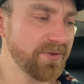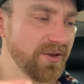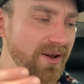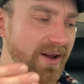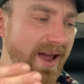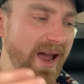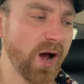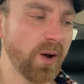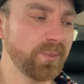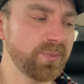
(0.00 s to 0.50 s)

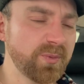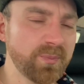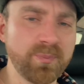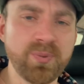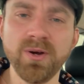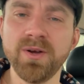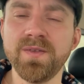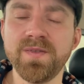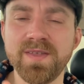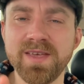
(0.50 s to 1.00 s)
that helped
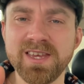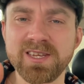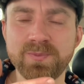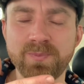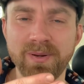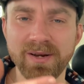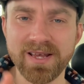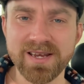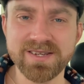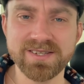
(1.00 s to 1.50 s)
put these
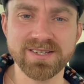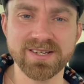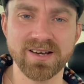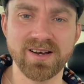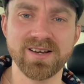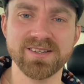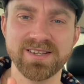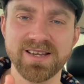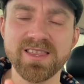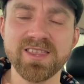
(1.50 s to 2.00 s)
police
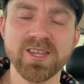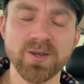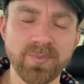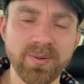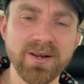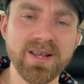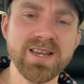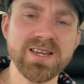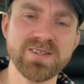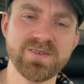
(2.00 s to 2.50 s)
cars in the
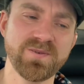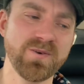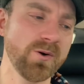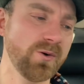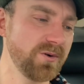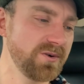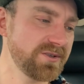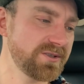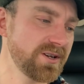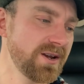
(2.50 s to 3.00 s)
police
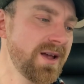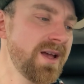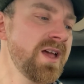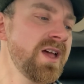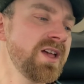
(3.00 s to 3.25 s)
force.